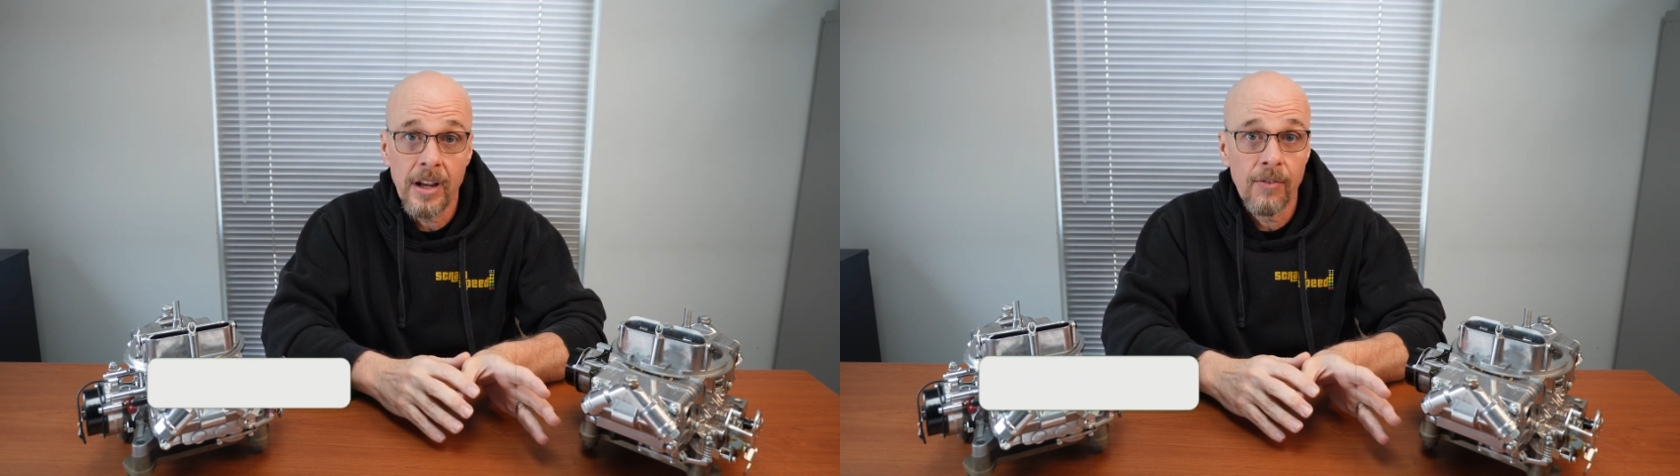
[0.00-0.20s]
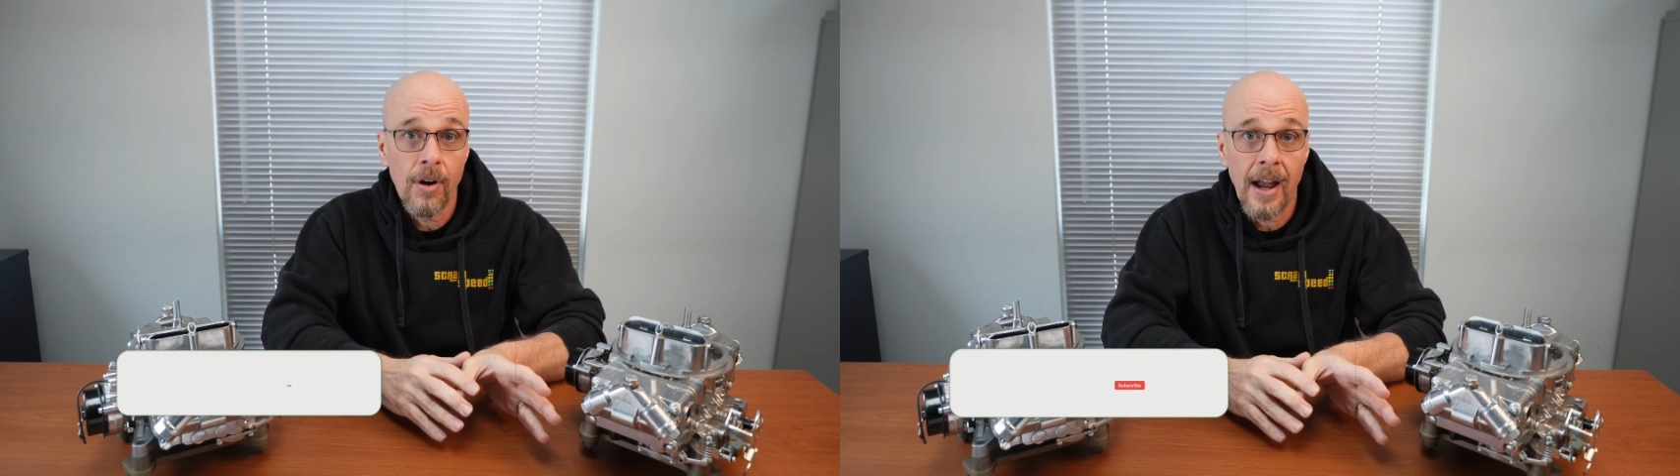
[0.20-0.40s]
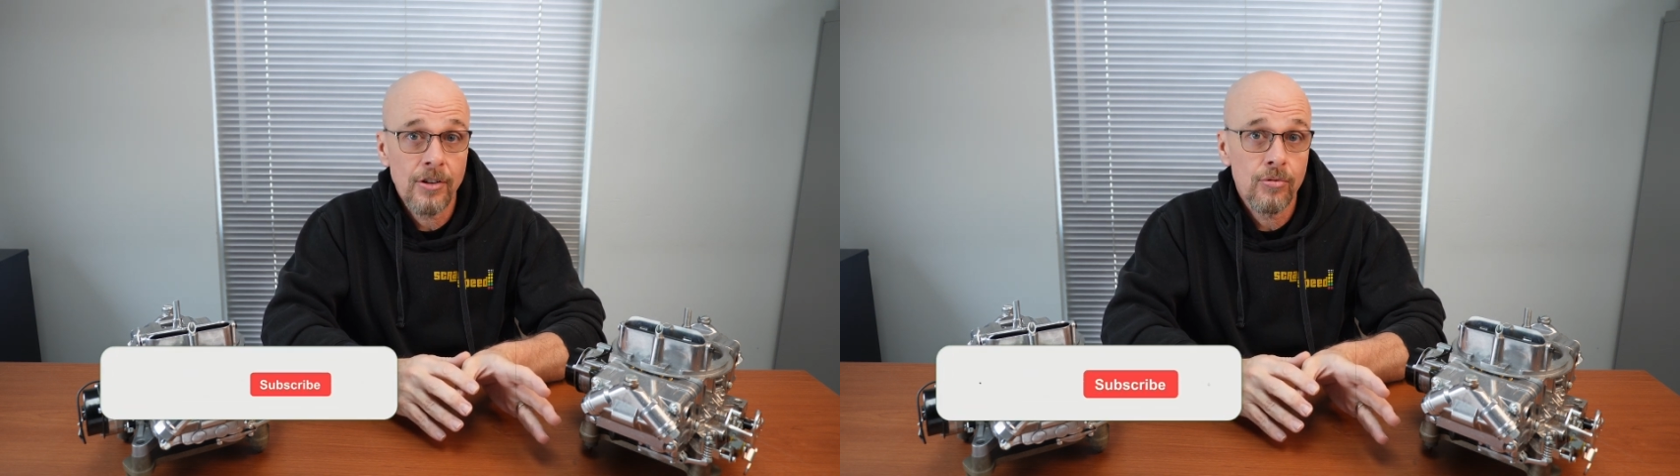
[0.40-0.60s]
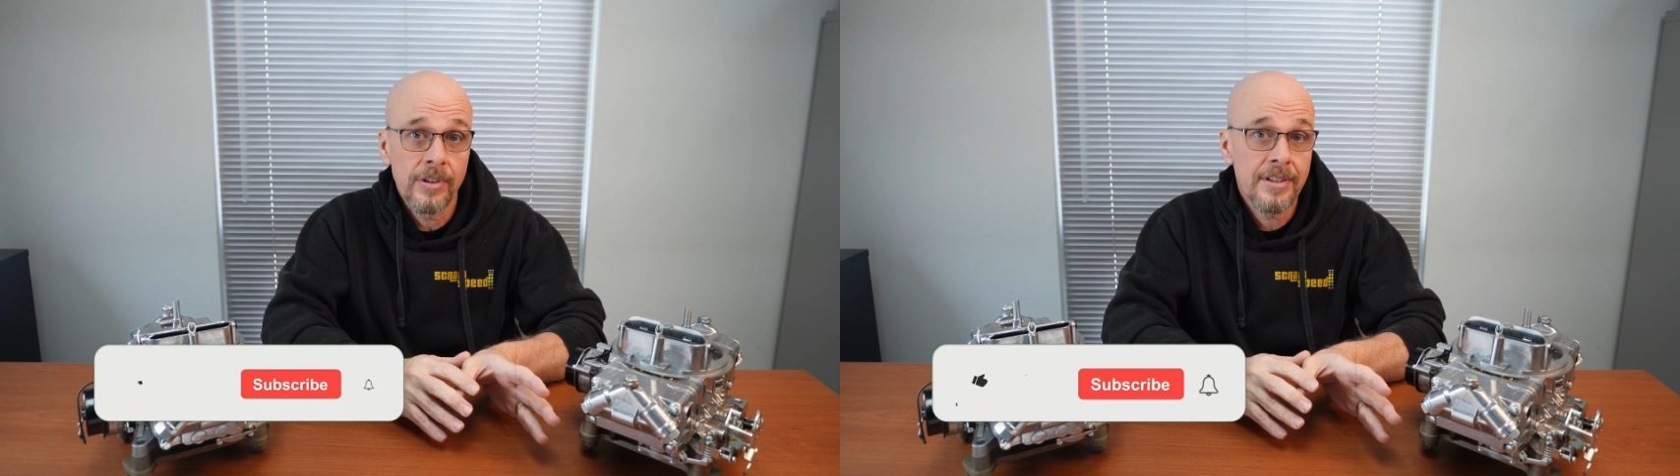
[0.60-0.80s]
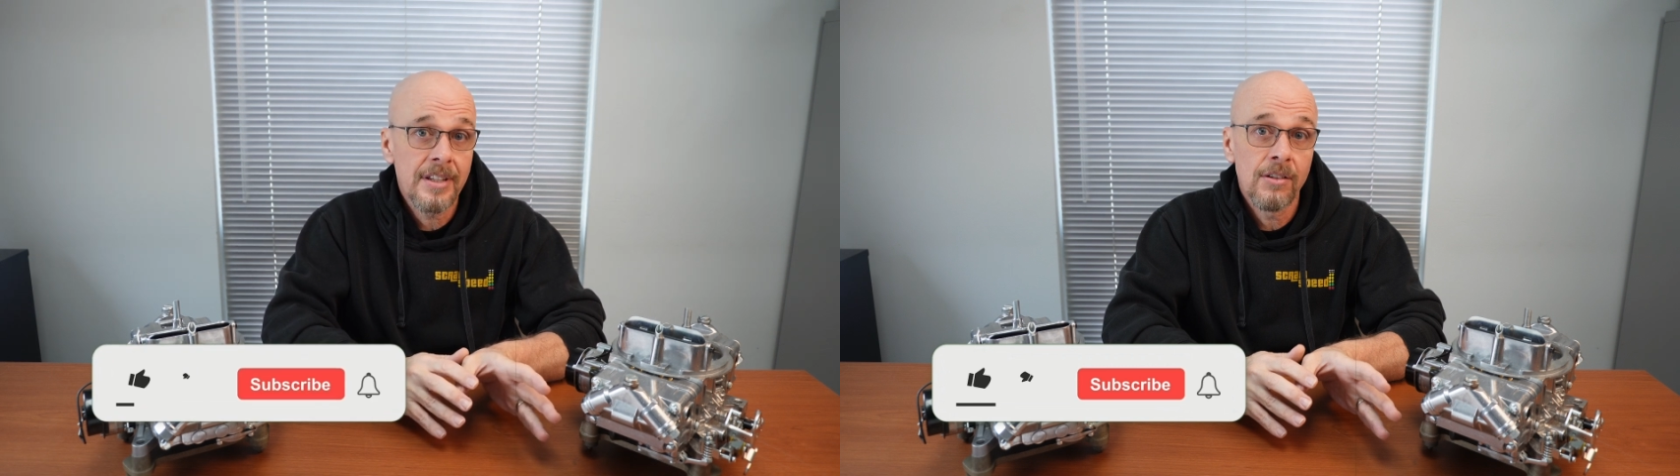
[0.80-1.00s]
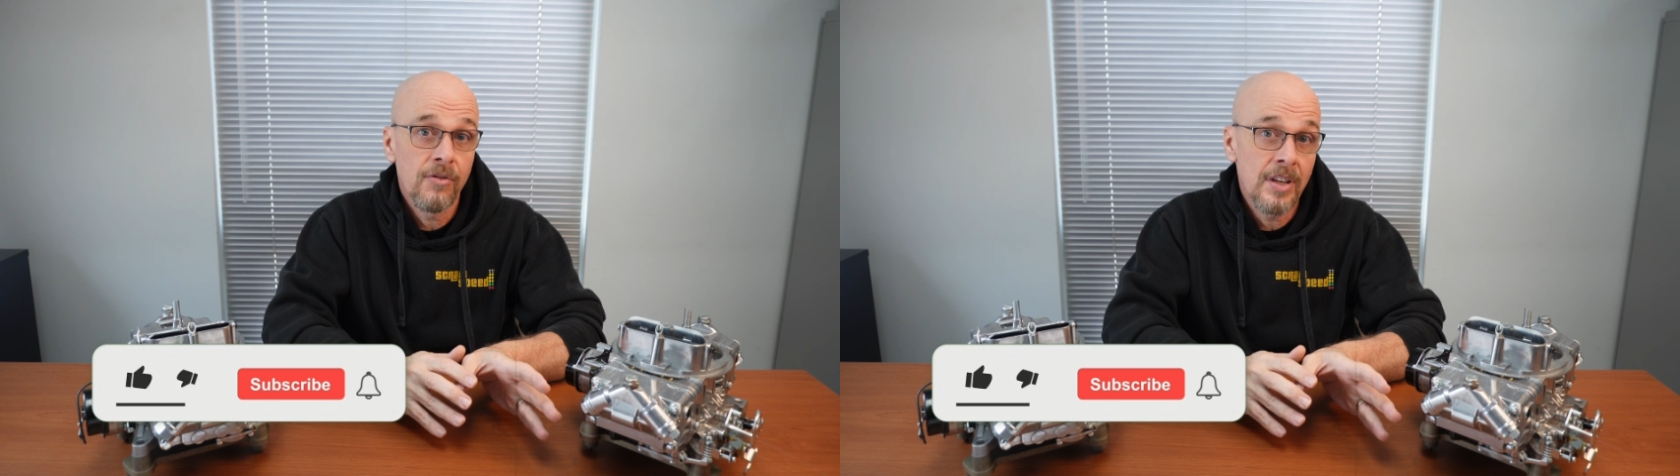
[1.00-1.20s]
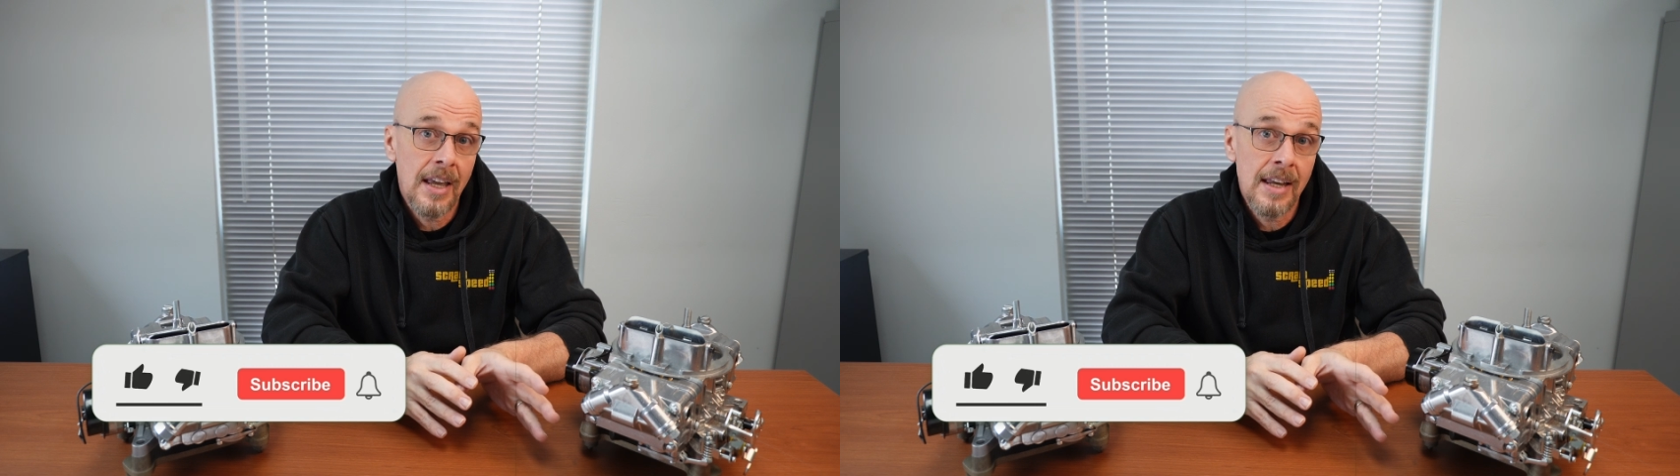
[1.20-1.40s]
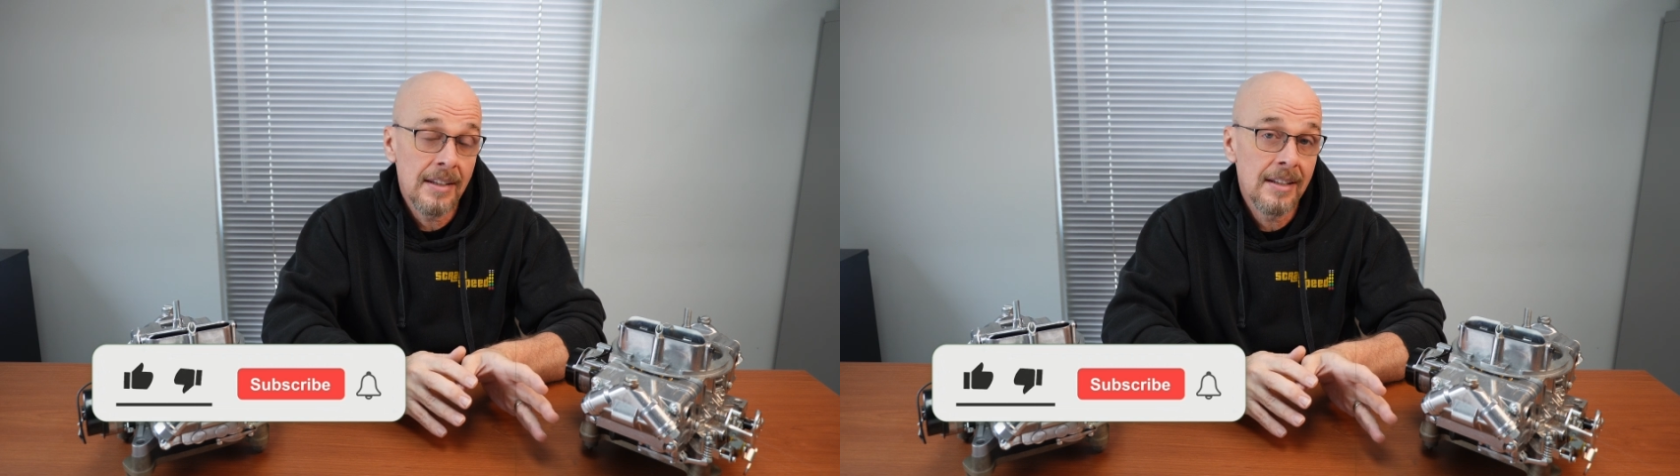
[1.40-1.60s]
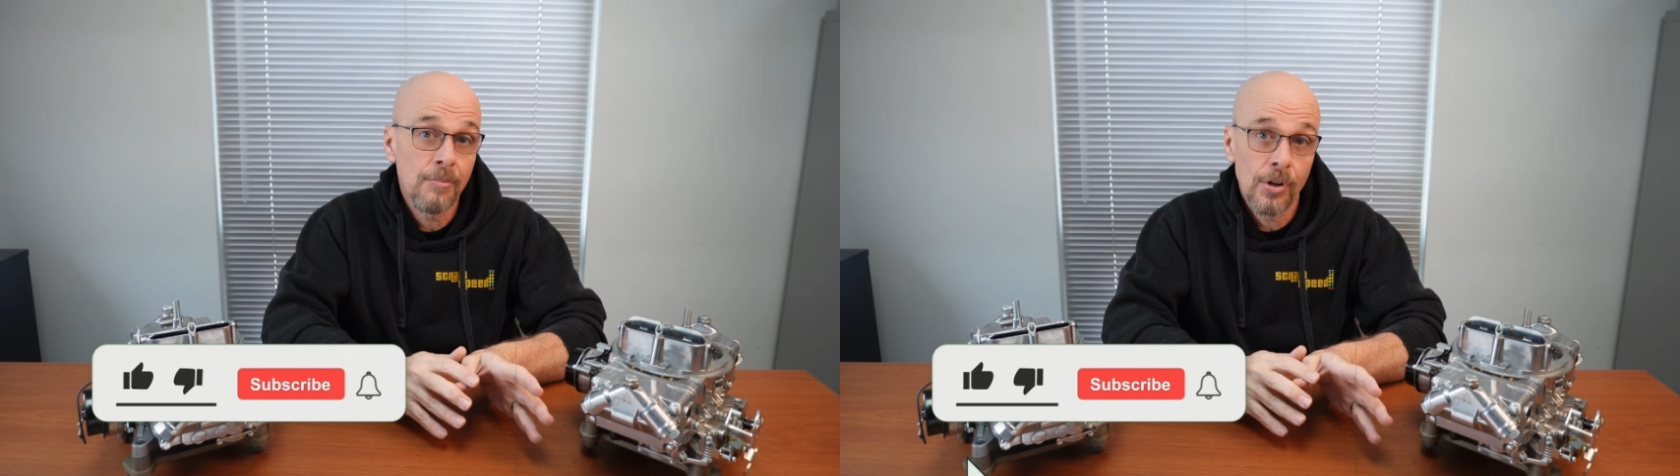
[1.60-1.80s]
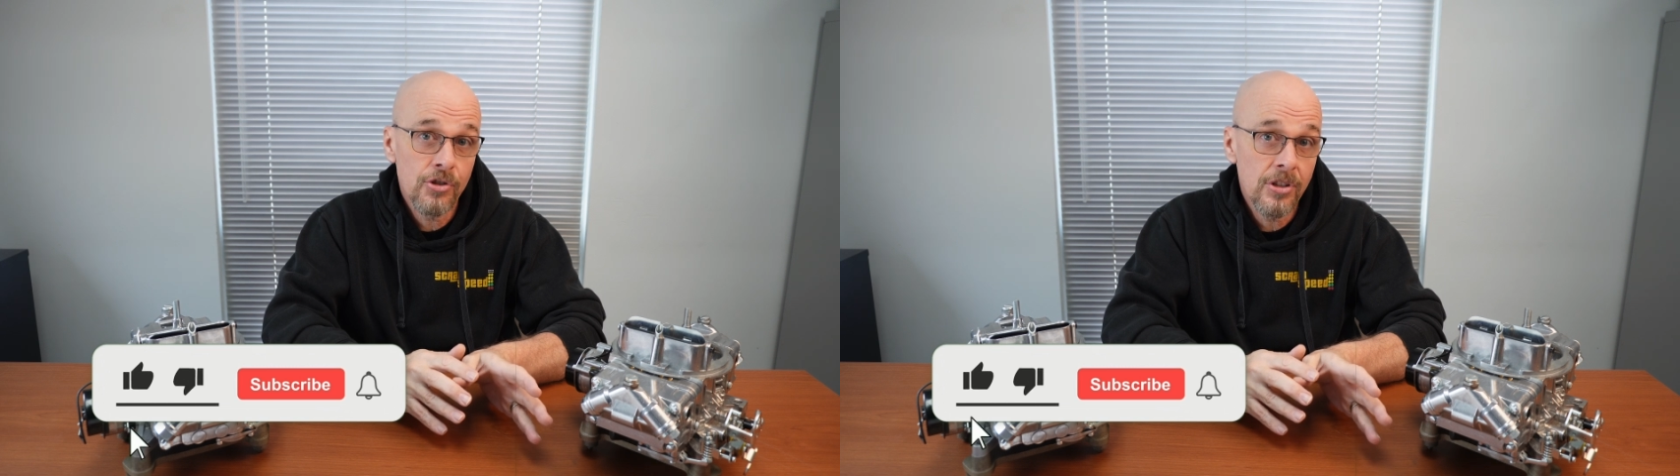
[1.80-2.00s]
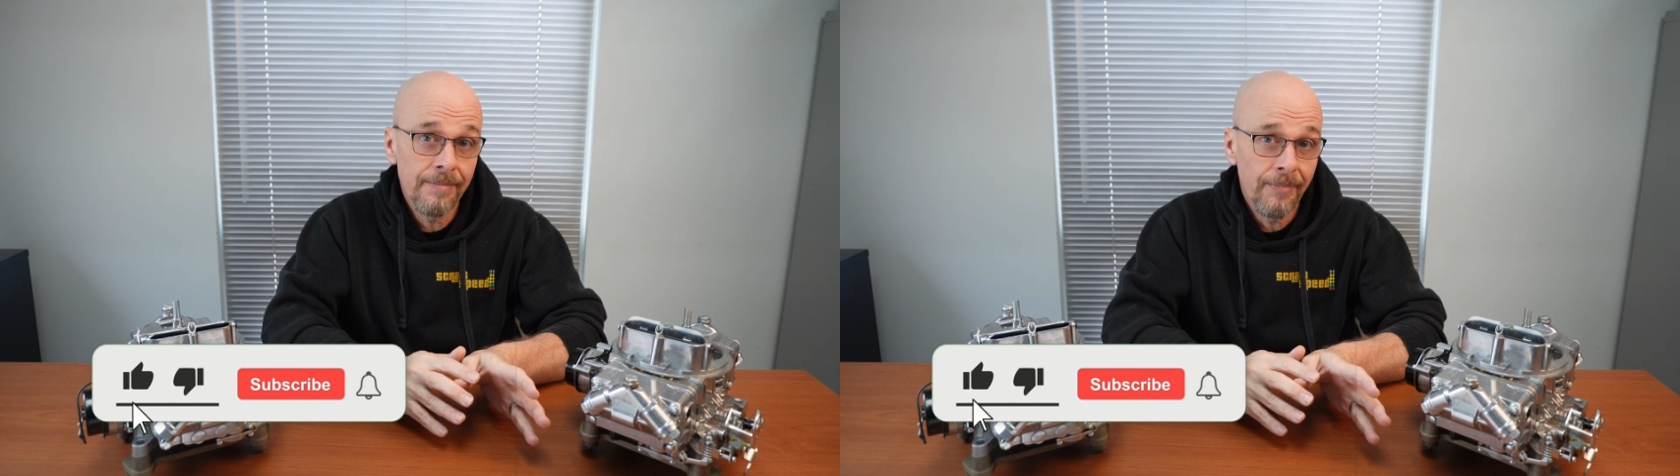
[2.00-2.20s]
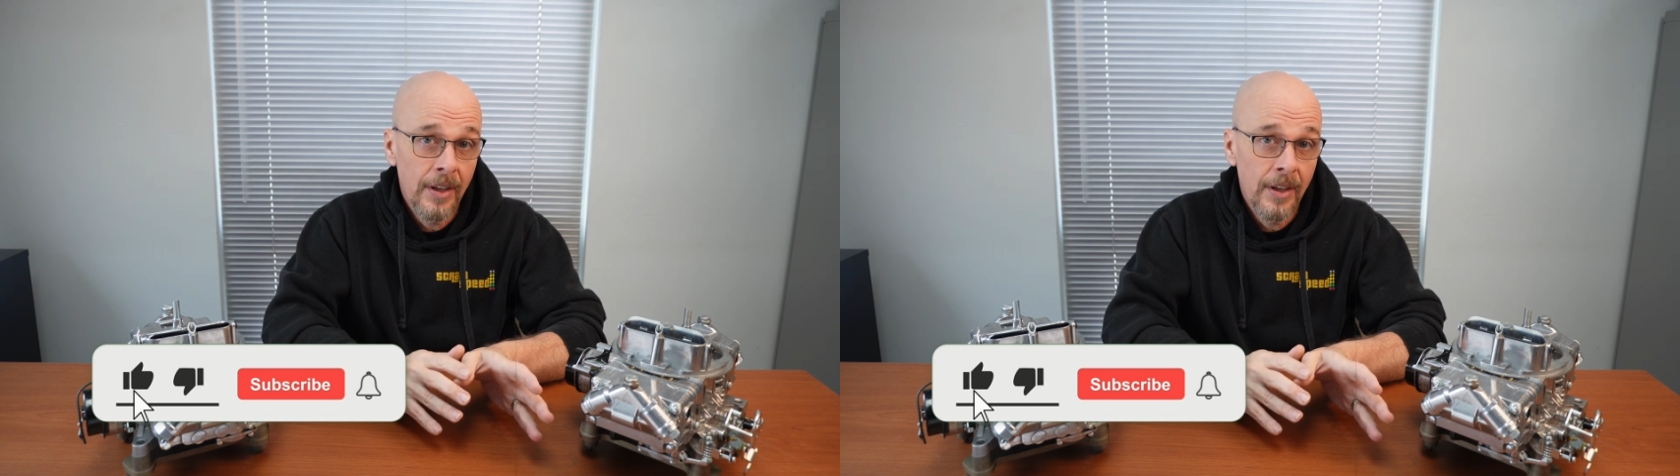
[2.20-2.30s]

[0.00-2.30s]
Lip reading: ever actually seen a V8 in person,